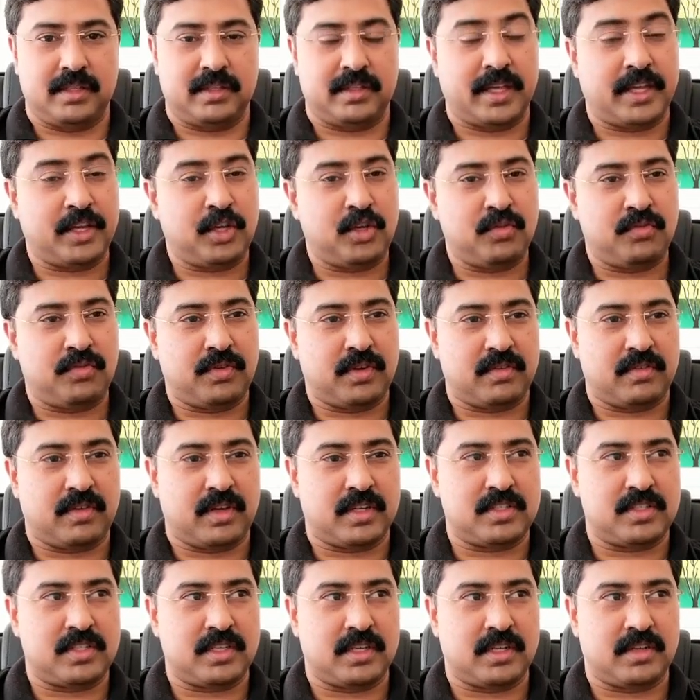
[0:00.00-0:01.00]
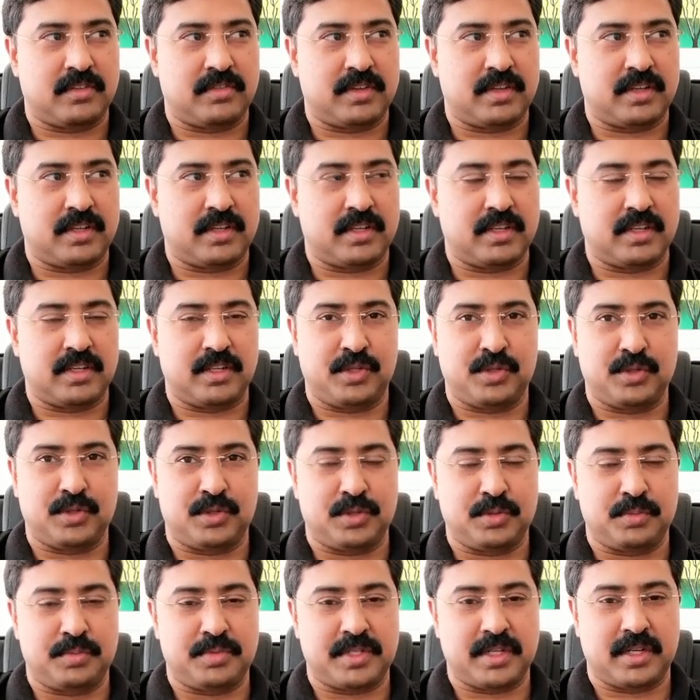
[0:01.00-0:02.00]
Thank you for watching our
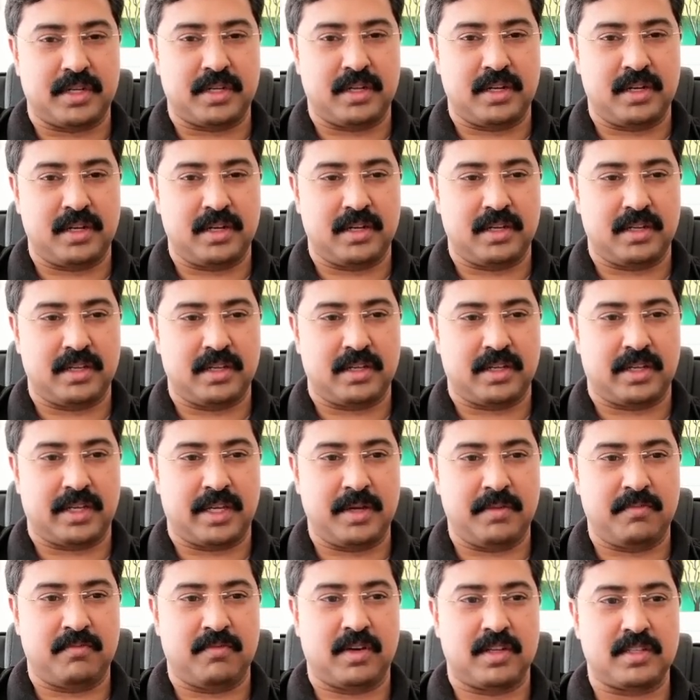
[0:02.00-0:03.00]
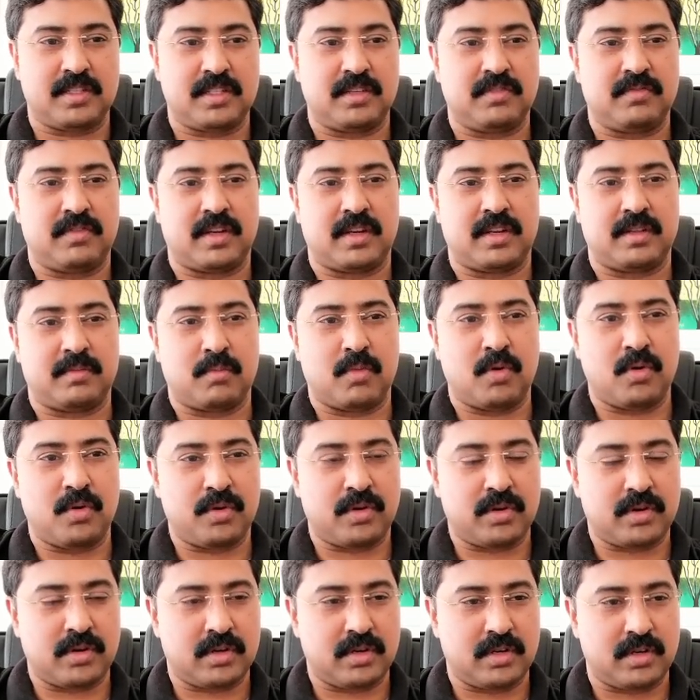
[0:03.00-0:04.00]
YouTube channel. Keep watching for
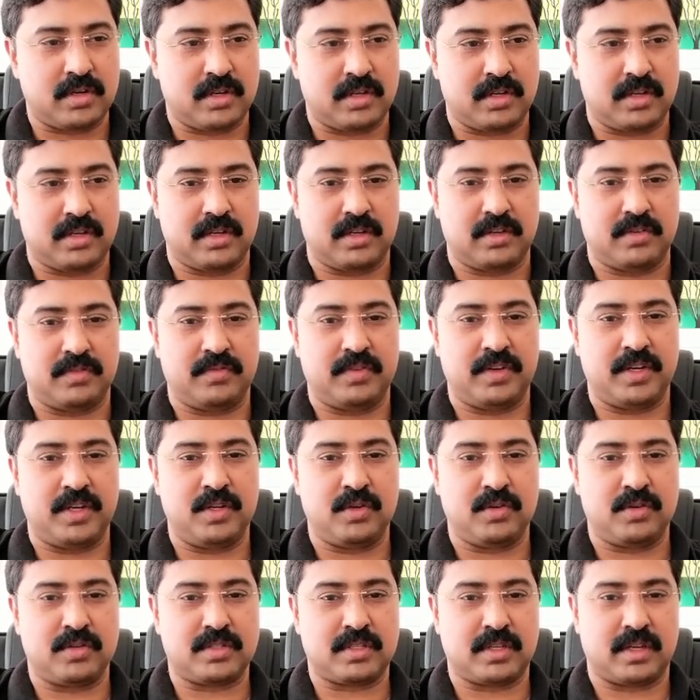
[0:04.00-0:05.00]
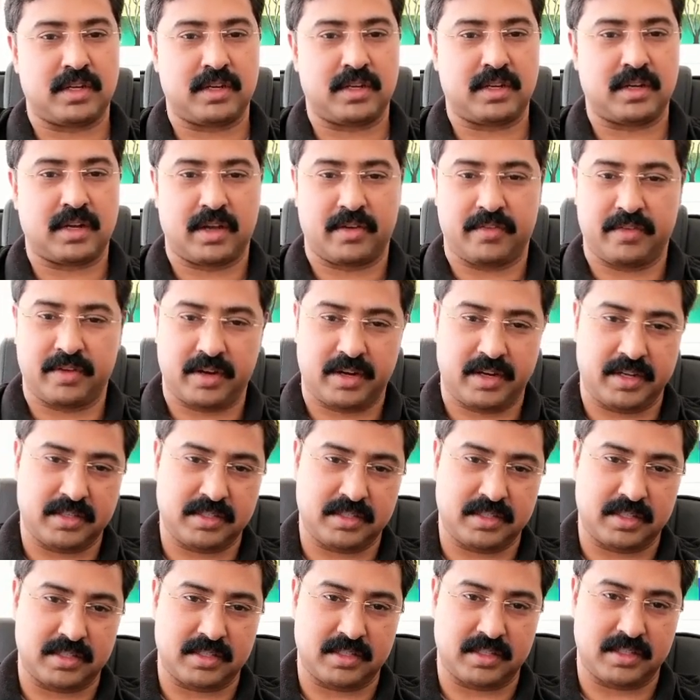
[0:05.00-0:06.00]
more videos on
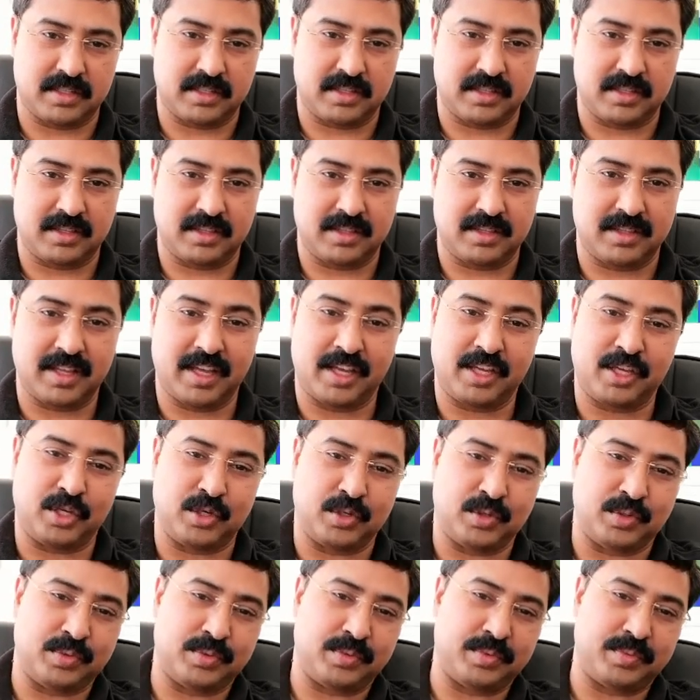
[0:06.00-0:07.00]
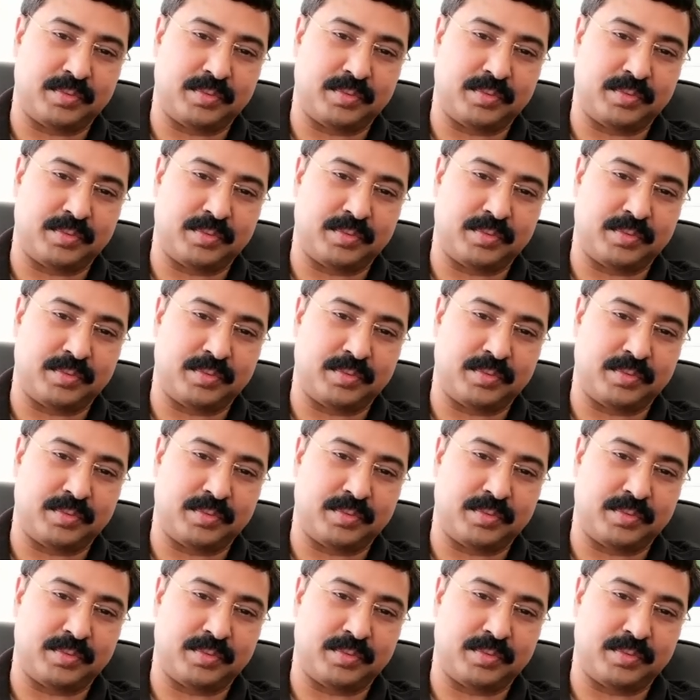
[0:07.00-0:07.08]
awareness session. Thank you.